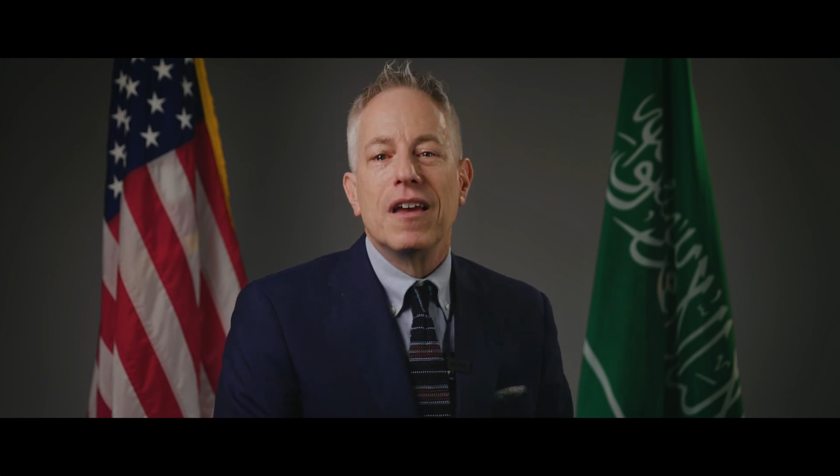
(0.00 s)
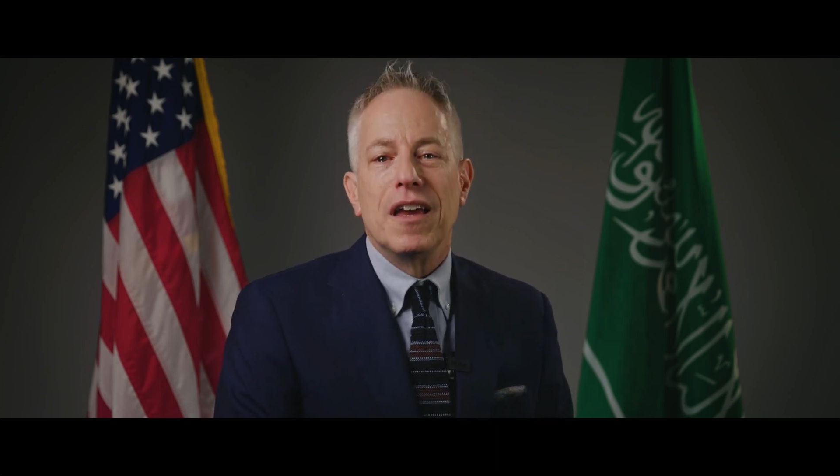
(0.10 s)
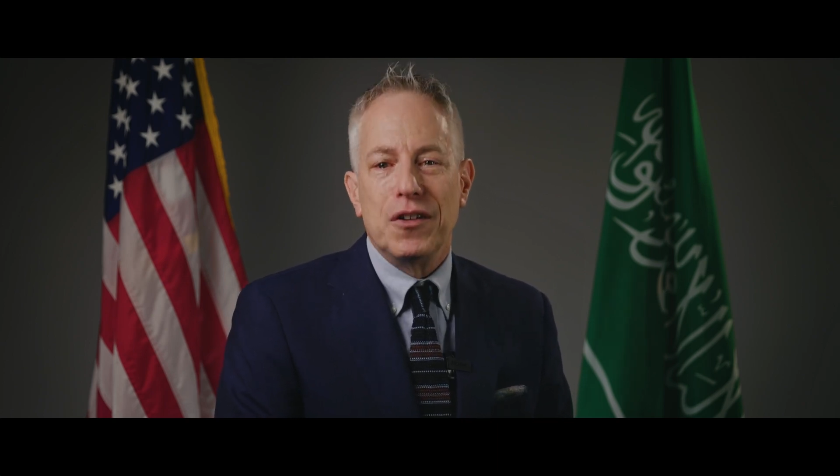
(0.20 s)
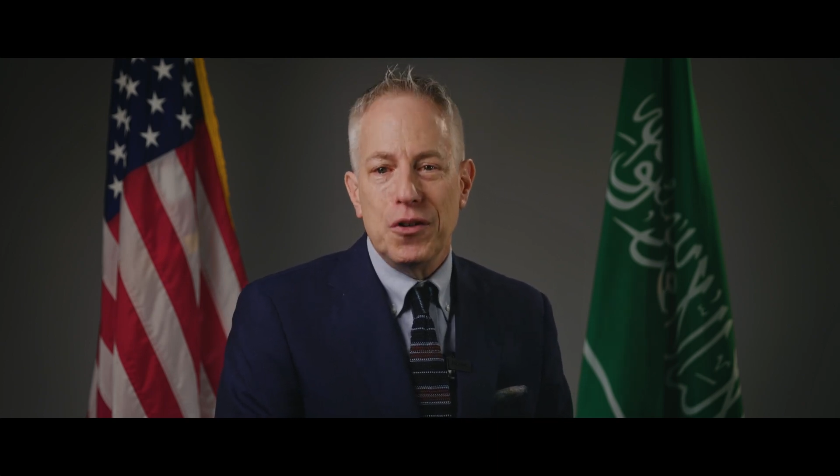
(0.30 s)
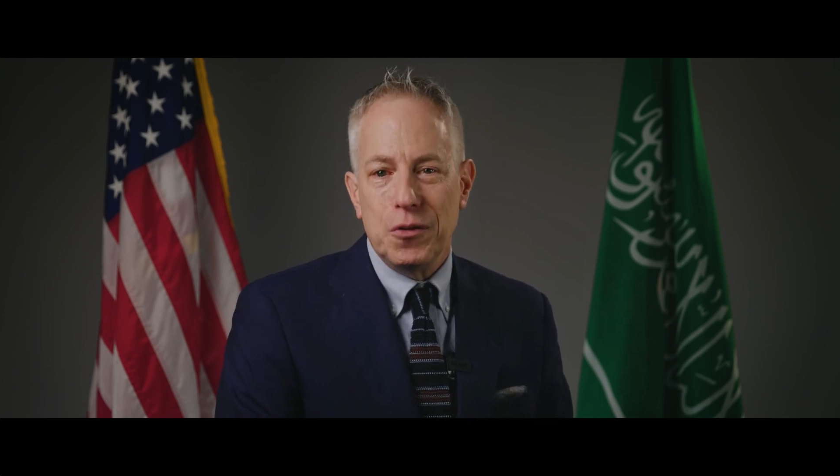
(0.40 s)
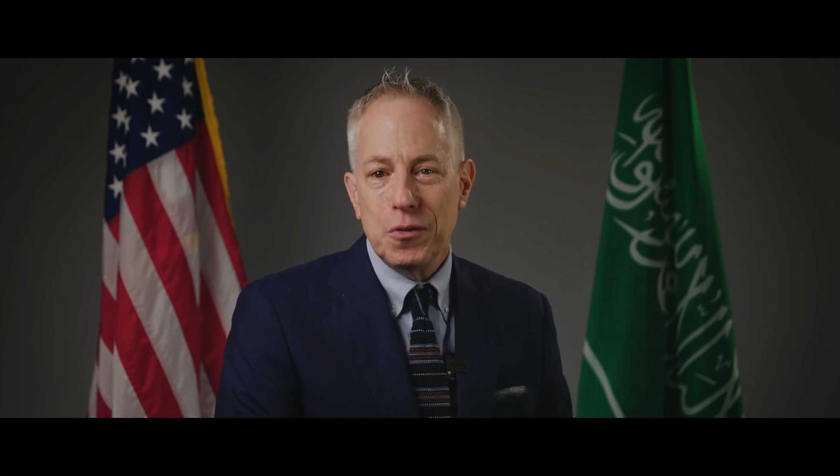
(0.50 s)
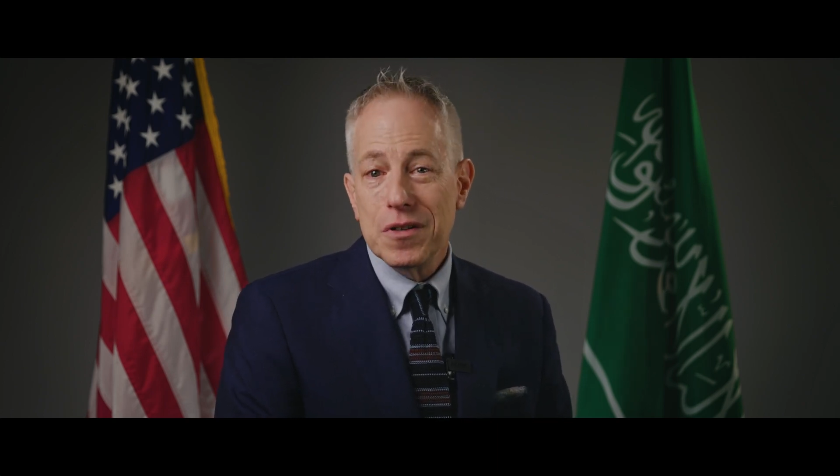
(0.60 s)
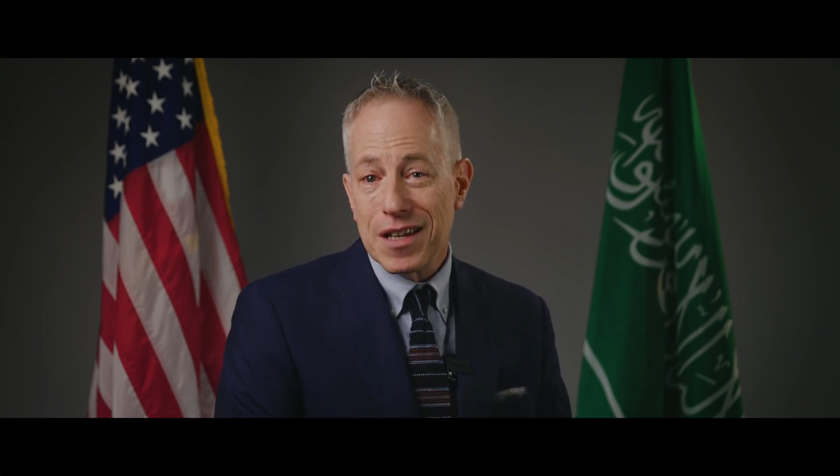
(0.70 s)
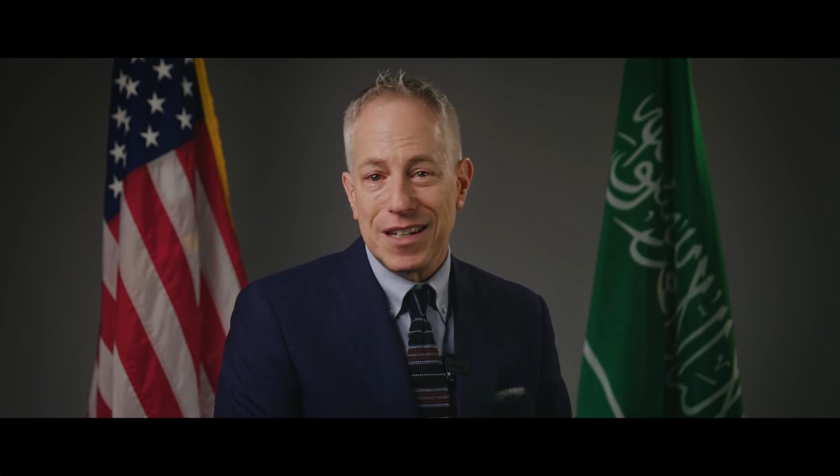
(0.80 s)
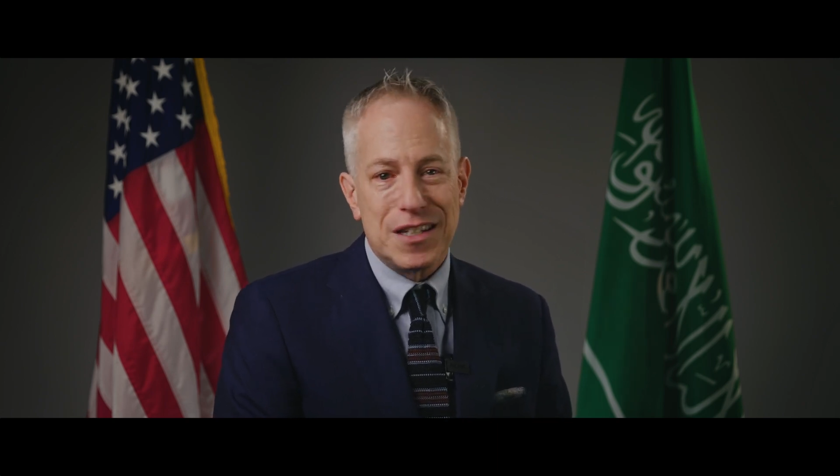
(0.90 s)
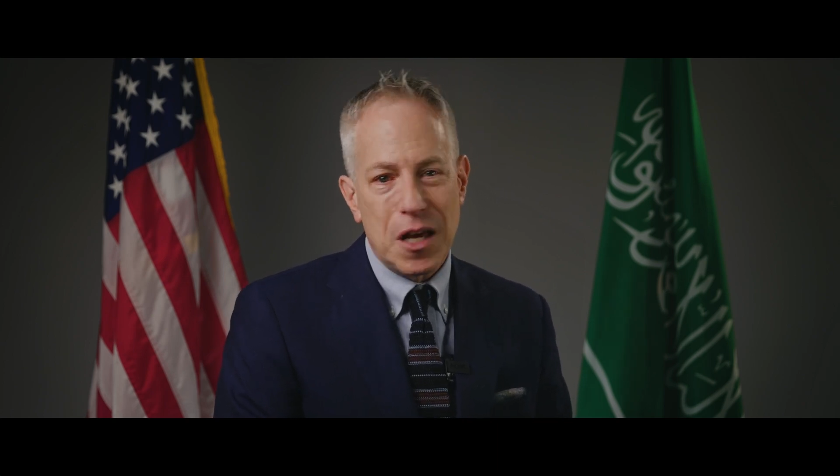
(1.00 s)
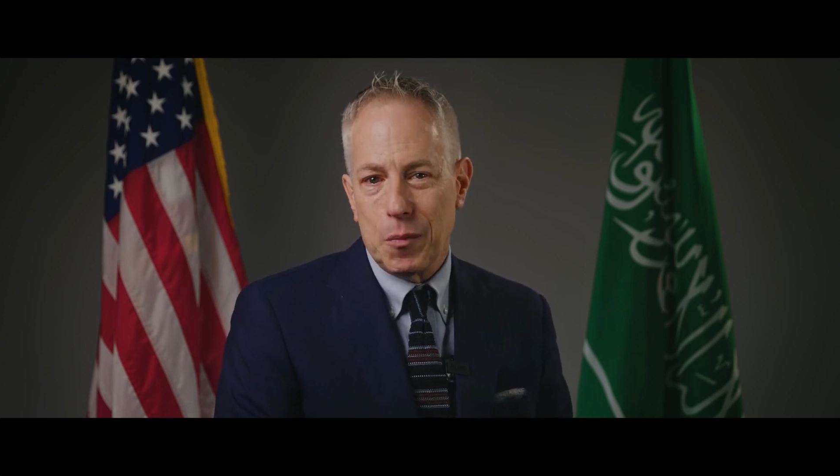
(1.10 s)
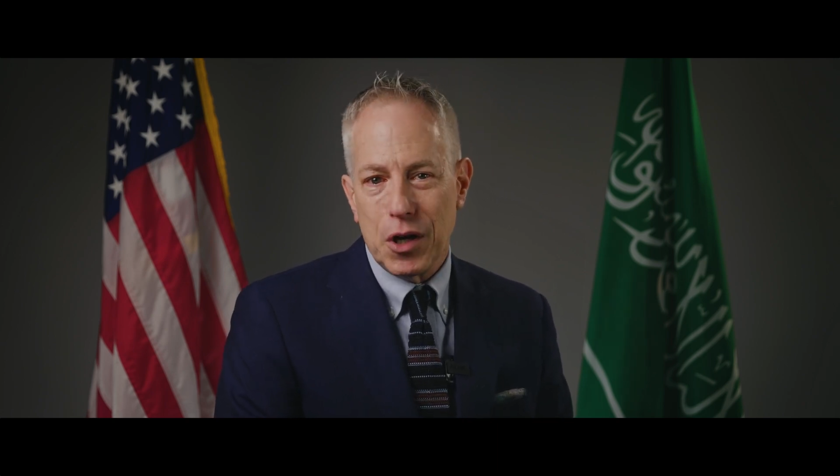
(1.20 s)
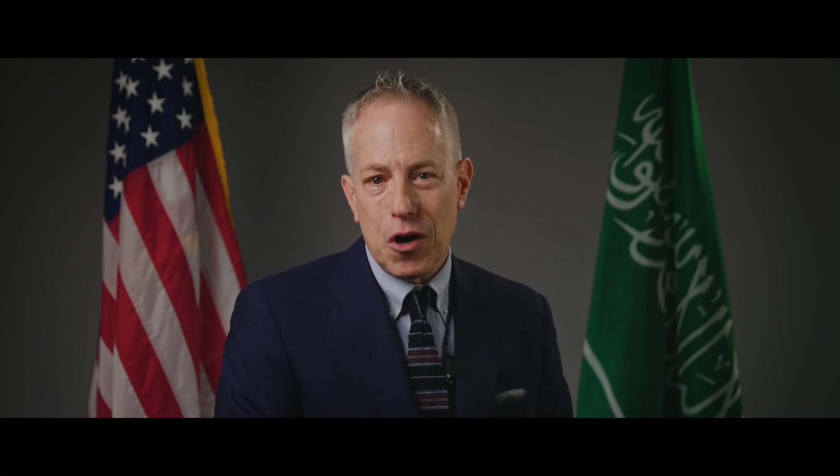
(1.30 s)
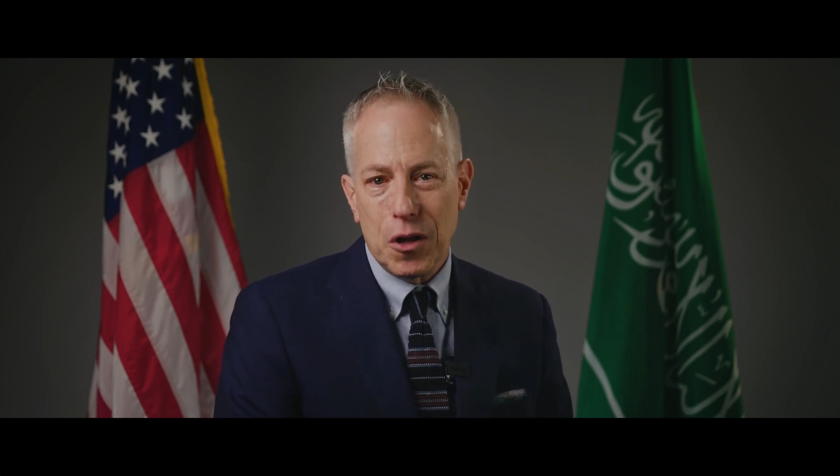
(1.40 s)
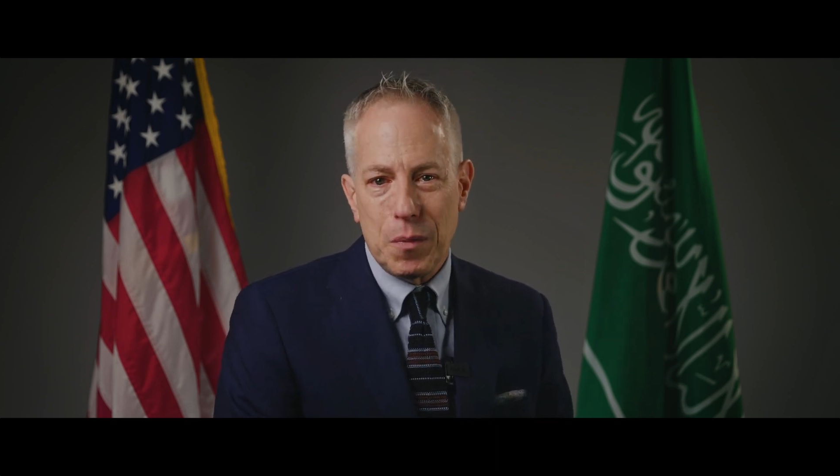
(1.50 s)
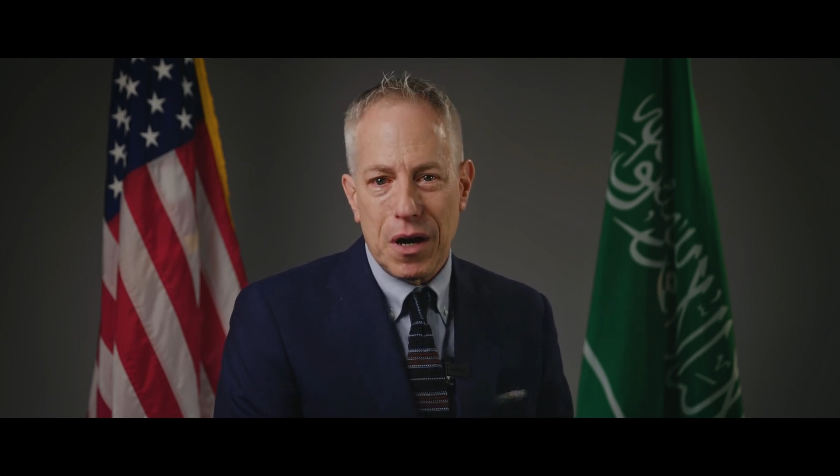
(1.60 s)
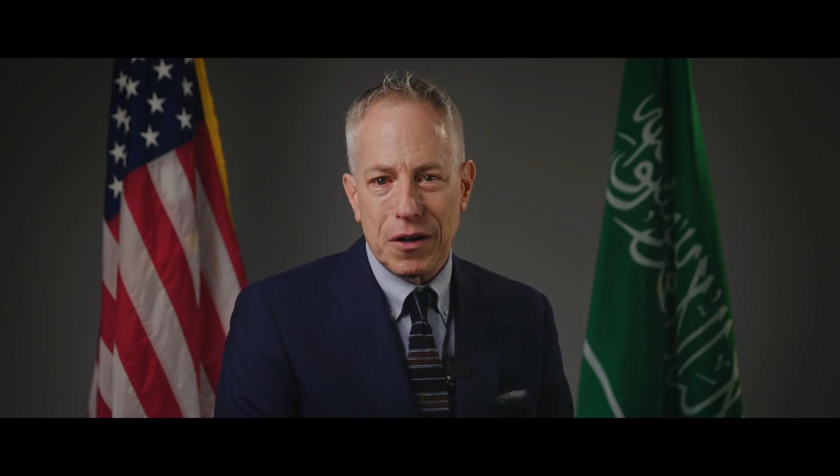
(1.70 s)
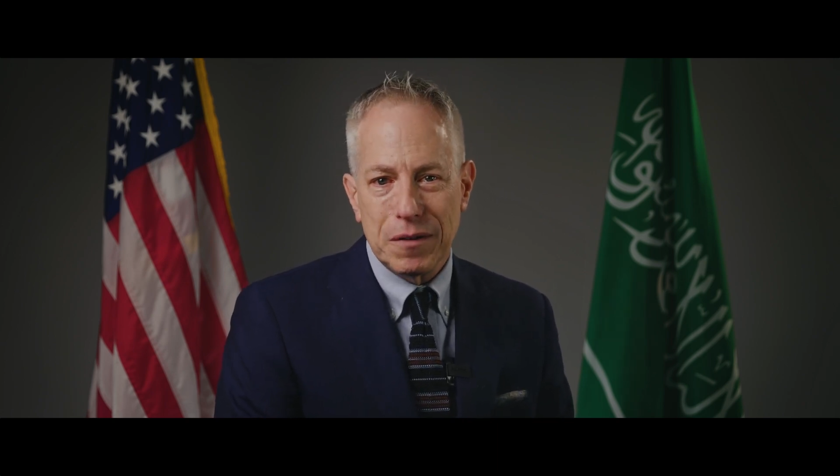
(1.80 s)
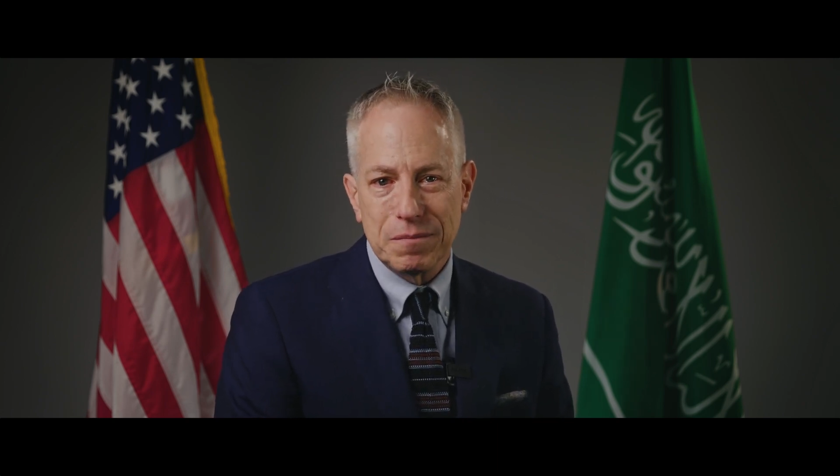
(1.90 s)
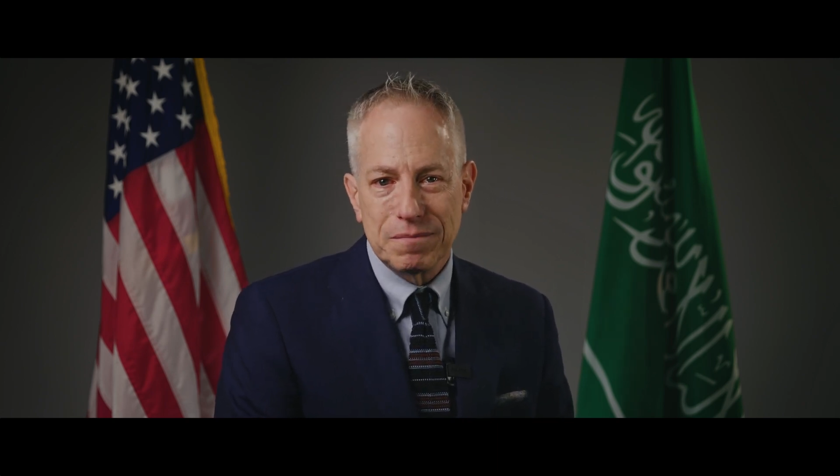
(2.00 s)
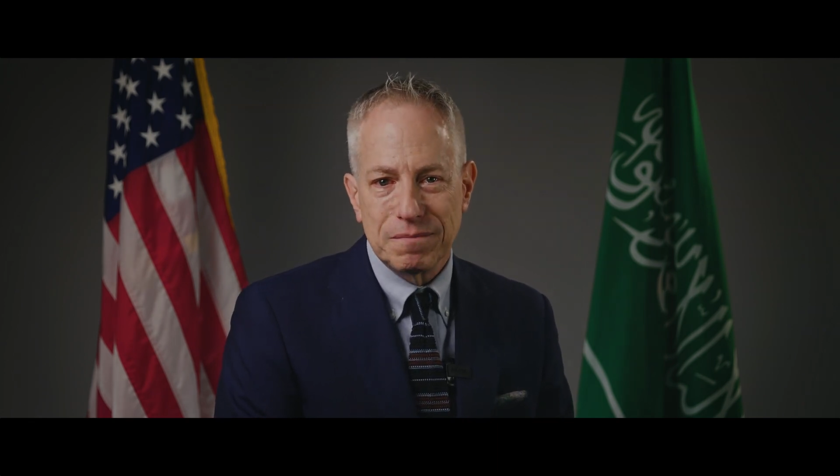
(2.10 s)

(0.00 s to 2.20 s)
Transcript: and you can tell me all about it.